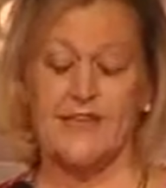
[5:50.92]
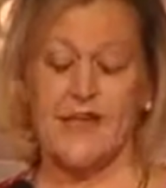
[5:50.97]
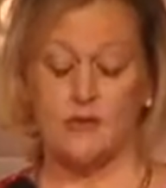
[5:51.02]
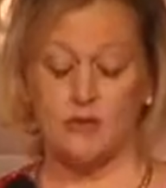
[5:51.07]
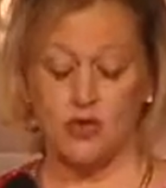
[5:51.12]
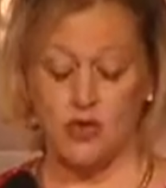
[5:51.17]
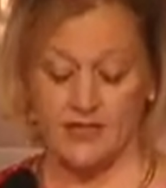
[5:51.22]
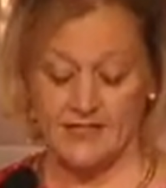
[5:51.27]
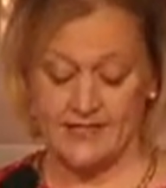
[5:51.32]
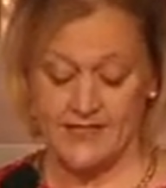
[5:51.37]
Now,
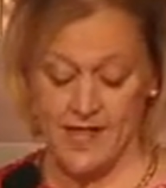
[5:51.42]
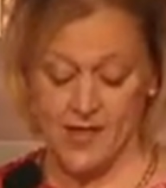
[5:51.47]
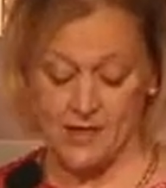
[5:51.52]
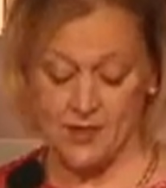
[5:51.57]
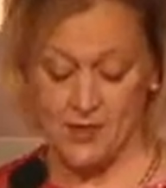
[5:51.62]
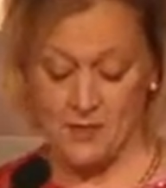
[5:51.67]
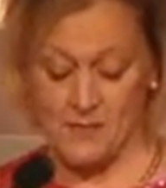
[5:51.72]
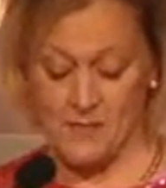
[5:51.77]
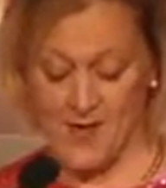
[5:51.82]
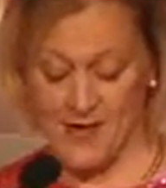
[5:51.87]
I'm going to tell
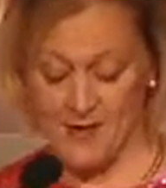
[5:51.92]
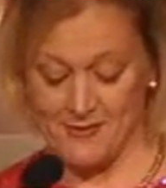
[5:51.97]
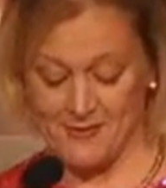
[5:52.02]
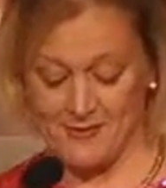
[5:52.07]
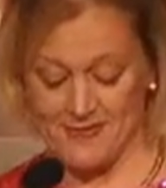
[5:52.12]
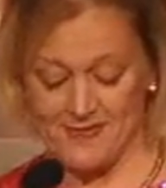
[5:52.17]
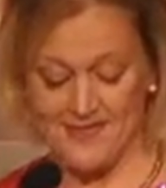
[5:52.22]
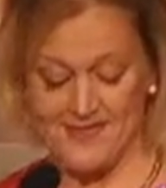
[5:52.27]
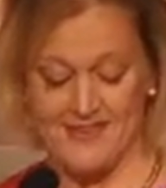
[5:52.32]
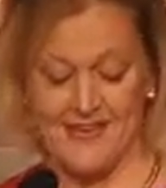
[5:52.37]
you
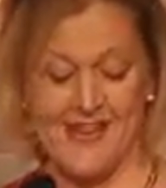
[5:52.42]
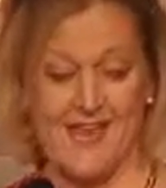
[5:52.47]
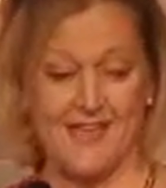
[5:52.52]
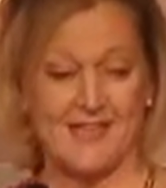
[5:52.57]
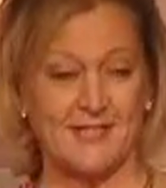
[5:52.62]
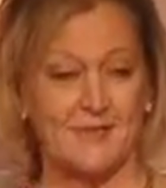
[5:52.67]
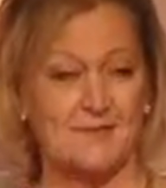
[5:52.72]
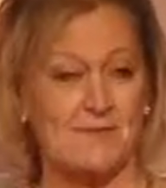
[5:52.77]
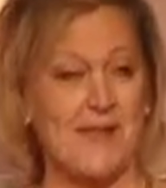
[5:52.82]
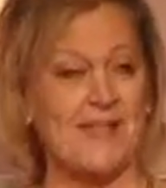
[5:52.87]
about an
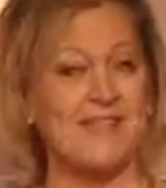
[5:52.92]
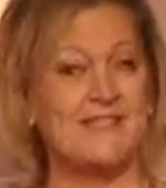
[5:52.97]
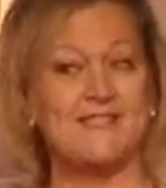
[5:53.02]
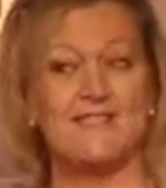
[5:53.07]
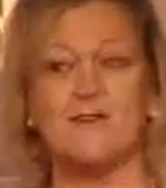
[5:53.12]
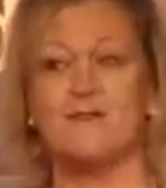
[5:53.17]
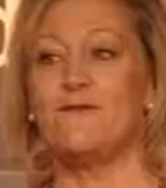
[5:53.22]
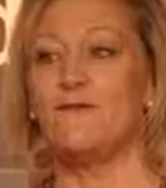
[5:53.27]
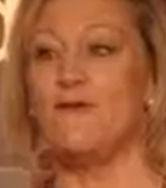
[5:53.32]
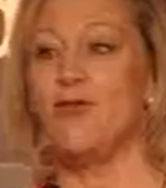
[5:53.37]

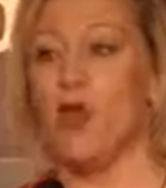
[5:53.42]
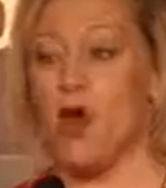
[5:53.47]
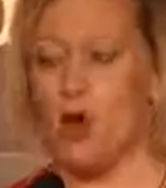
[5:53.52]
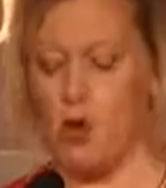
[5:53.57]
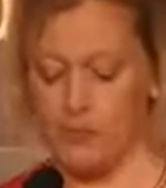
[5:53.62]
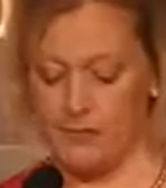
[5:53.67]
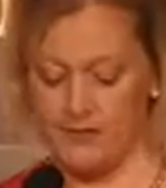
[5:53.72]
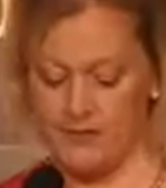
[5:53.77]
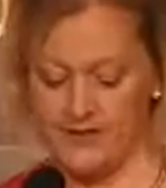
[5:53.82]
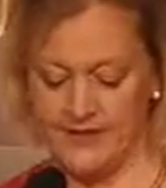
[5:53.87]
expensive
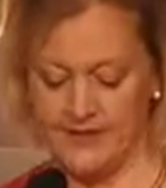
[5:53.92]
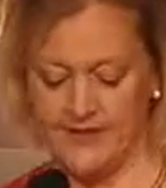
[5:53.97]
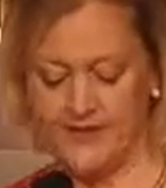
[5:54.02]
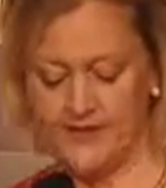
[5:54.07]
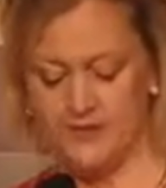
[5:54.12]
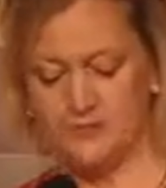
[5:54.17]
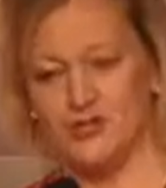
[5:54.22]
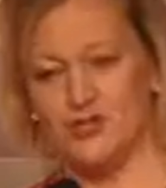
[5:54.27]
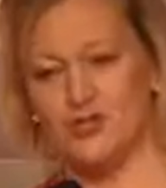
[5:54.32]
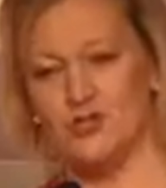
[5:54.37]
flop,
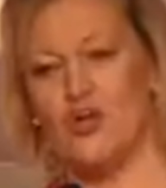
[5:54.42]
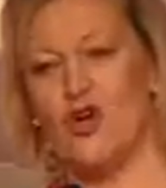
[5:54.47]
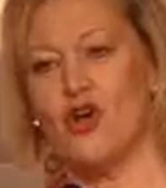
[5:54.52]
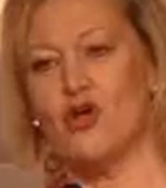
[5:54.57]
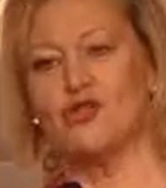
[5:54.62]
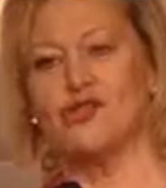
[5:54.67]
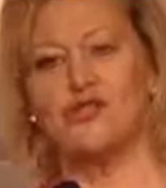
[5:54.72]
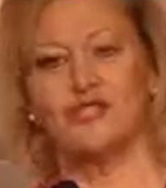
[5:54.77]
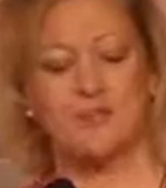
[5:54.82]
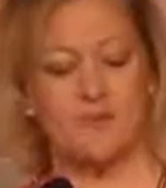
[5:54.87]
which
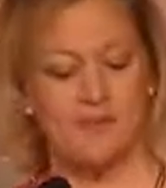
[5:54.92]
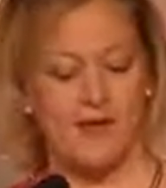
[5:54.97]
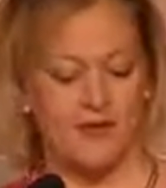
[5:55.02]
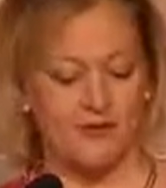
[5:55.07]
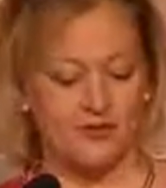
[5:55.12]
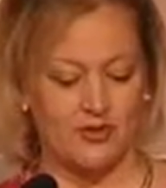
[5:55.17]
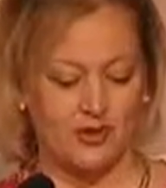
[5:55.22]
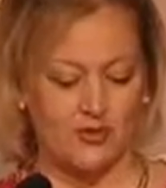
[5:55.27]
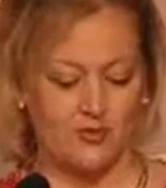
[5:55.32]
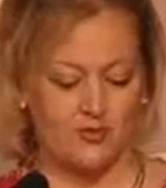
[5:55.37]
cost us
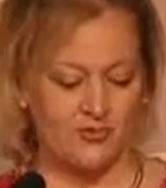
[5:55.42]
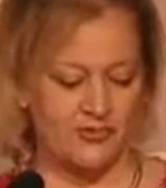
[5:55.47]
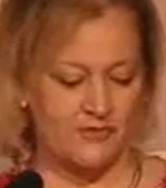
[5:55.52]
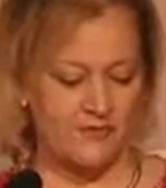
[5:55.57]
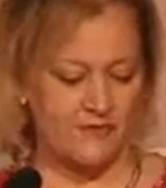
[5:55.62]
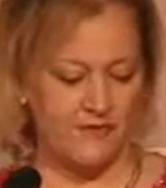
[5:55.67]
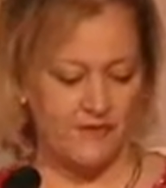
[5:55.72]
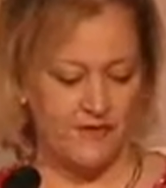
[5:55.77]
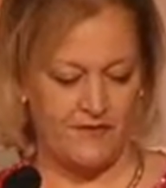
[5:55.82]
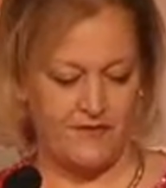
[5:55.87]
about
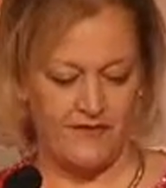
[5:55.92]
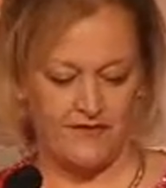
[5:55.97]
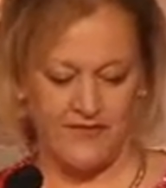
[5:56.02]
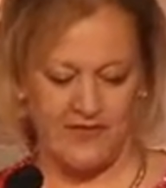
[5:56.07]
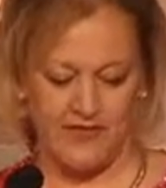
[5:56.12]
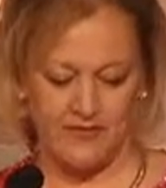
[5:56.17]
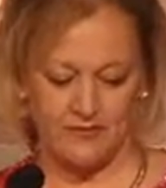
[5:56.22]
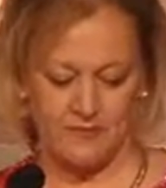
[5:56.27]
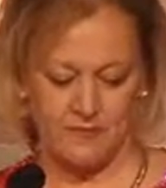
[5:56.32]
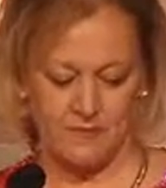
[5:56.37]

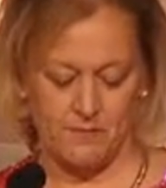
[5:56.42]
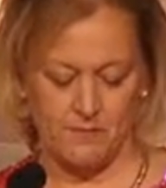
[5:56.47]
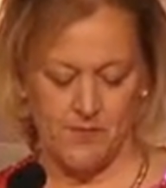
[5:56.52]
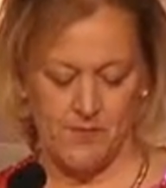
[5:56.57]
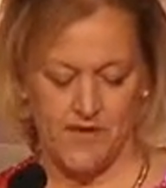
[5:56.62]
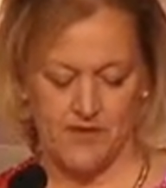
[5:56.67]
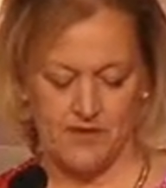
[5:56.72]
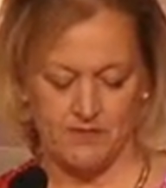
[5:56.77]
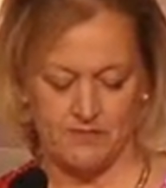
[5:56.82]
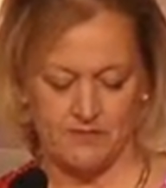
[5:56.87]

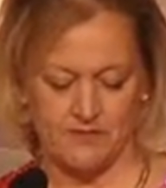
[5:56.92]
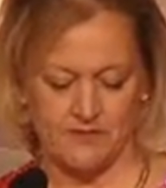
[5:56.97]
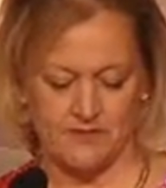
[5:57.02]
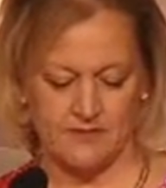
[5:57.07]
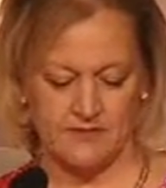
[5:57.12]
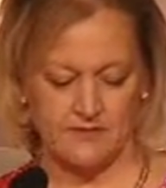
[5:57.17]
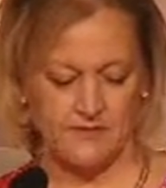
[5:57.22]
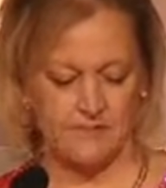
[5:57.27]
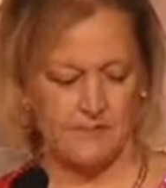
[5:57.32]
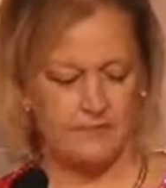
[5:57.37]

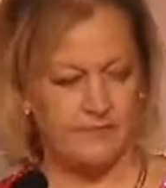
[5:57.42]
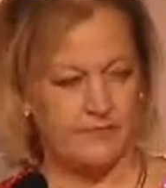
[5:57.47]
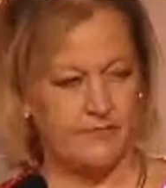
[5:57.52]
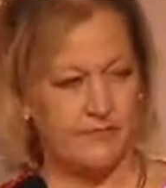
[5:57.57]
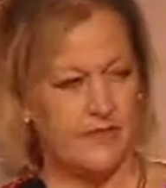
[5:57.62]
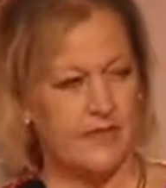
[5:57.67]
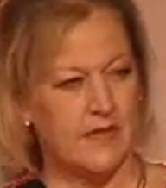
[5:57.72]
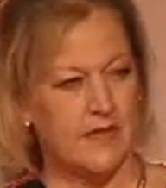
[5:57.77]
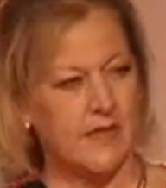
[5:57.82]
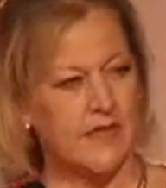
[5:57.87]
£250,000.
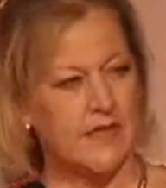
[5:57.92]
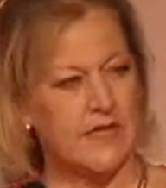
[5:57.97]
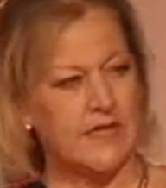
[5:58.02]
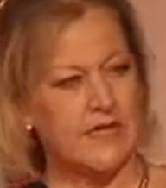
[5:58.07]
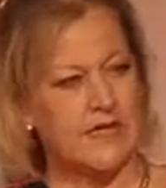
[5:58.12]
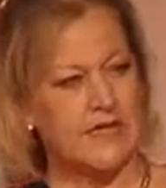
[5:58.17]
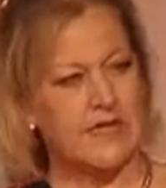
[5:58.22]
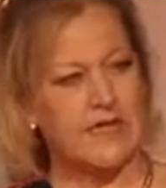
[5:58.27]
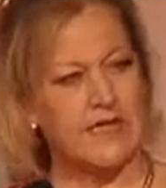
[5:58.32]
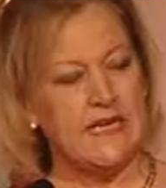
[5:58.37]

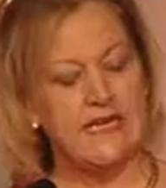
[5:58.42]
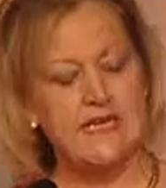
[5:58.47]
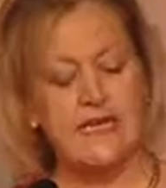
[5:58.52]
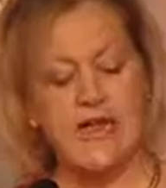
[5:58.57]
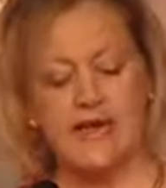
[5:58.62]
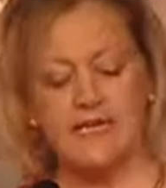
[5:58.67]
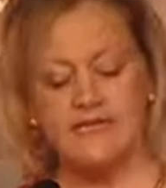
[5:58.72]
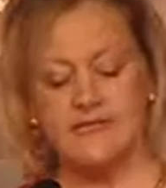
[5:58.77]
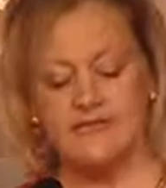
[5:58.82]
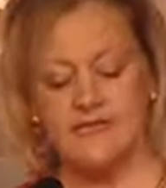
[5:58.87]
In
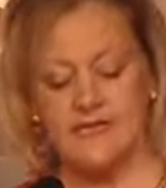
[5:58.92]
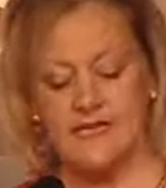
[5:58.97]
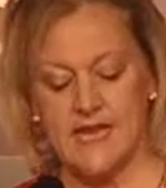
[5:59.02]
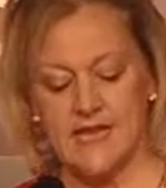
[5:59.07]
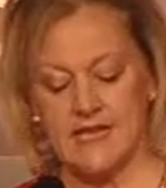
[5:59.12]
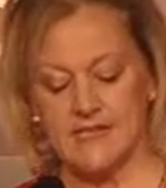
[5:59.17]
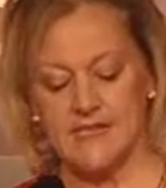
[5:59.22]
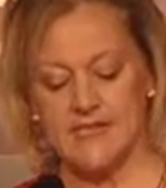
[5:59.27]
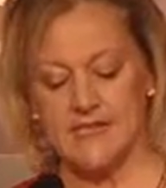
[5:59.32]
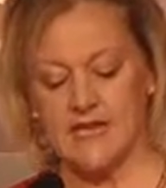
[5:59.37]

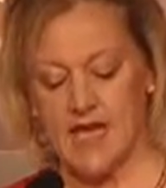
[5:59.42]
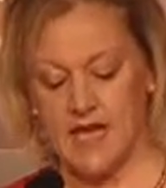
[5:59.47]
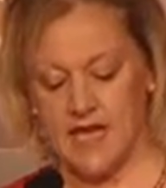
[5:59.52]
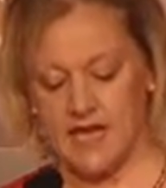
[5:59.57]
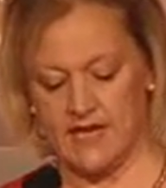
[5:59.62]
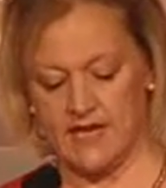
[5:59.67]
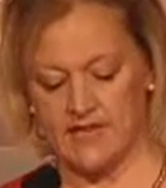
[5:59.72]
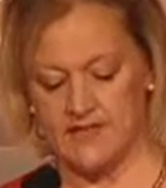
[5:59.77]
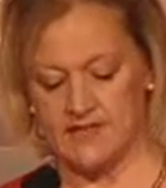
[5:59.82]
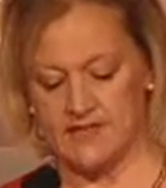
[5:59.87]

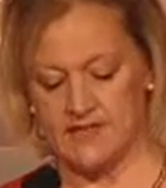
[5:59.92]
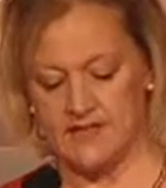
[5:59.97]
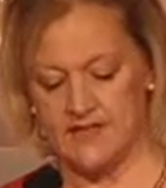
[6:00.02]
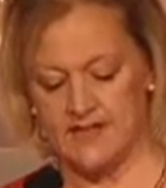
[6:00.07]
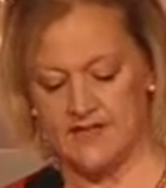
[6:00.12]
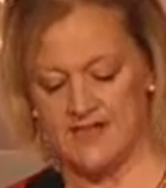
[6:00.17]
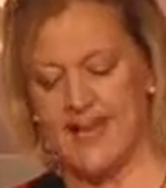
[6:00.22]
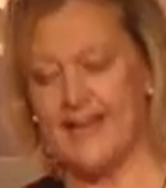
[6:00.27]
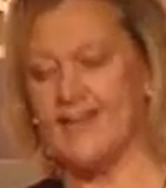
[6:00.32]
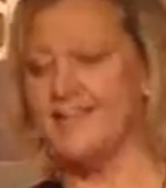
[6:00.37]
1998,
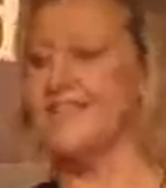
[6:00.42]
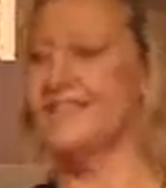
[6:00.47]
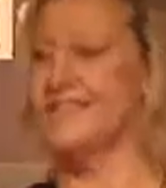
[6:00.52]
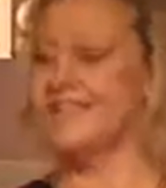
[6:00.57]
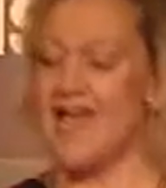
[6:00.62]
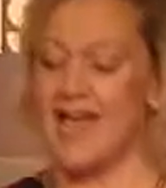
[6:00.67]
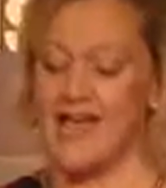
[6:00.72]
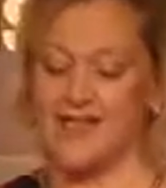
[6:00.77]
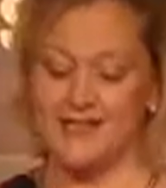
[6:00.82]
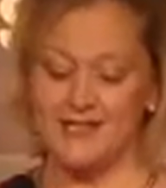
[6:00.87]
our
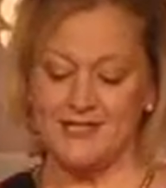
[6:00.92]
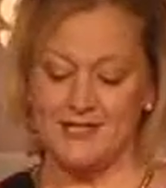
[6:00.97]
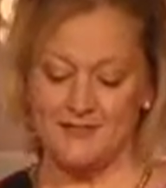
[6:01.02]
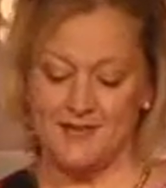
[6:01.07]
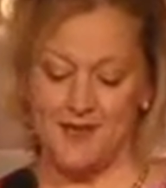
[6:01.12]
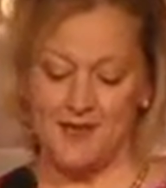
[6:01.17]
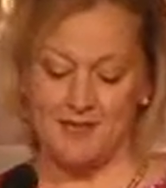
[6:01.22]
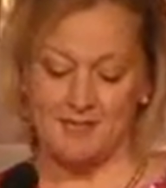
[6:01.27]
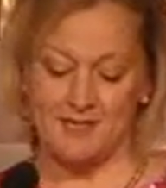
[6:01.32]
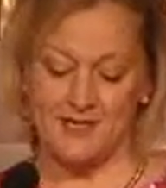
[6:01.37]
design and
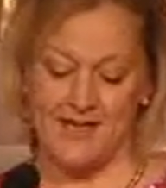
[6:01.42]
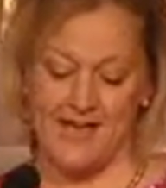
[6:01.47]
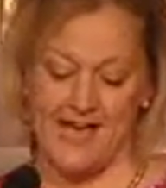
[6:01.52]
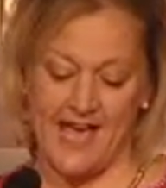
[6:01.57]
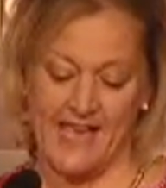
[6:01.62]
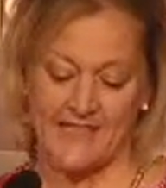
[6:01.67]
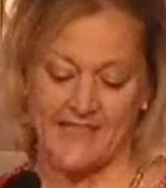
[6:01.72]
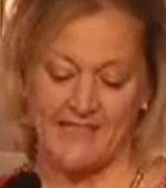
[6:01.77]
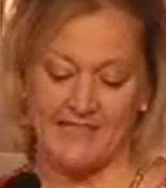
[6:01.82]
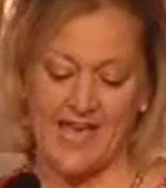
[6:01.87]
development
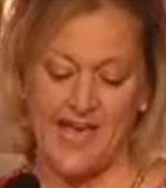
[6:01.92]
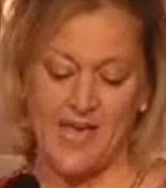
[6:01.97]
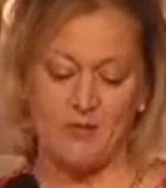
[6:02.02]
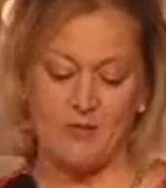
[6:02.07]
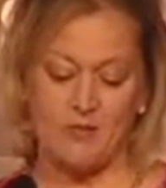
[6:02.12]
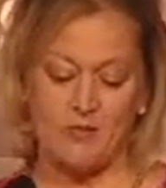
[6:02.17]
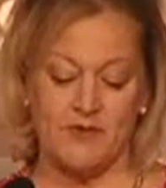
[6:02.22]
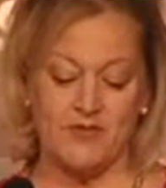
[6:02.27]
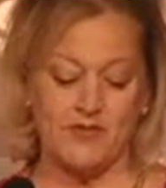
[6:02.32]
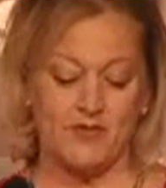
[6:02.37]
guys
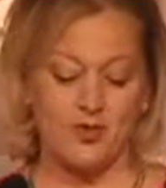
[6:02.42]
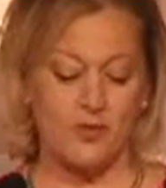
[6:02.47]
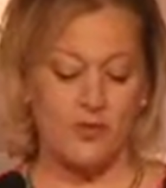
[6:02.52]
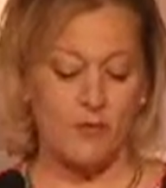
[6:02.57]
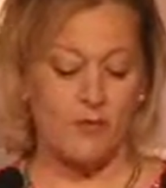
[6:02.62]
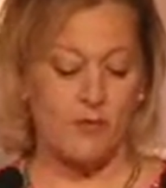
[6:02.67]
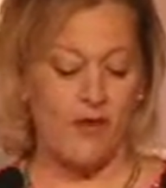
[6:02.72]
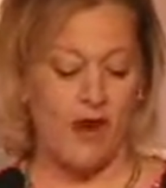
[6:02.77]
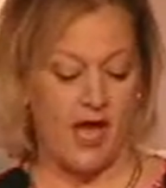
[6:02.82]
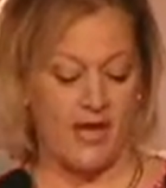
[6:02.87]
came up with a
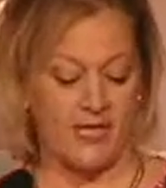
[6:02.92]
super